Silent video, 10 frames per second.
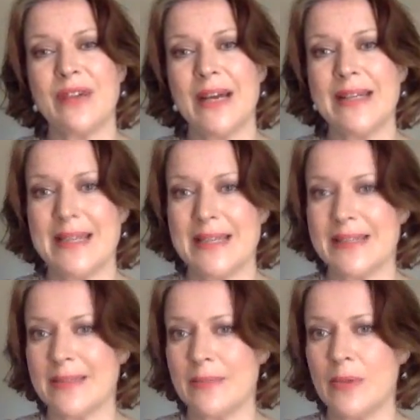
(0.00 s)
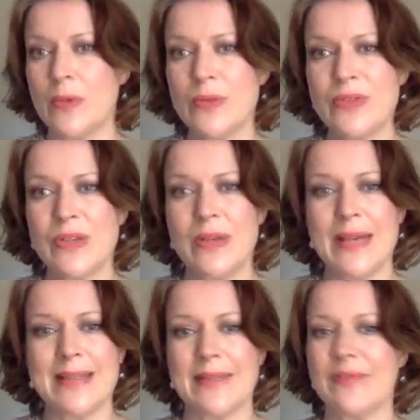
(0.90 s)
idealism also
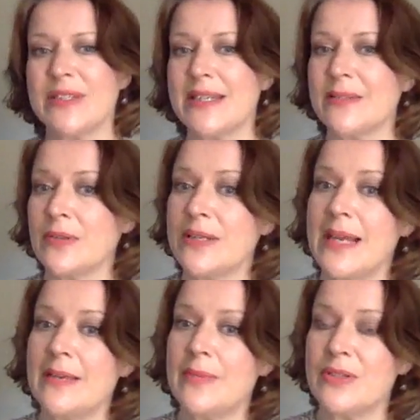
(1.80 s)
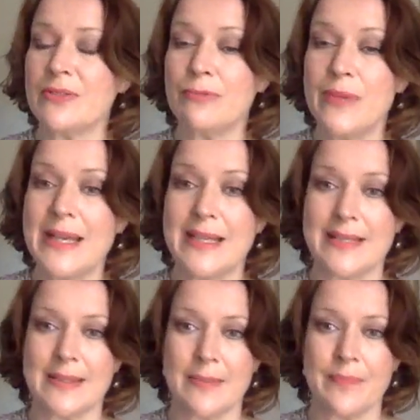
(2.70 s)
lays emphasis on an element of
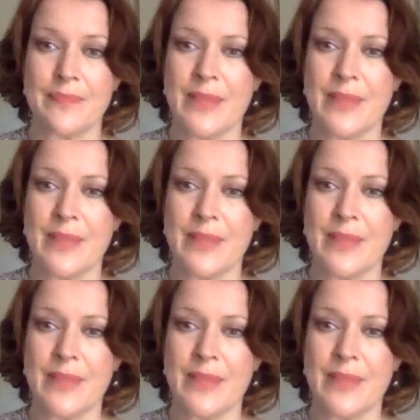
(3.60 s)
realism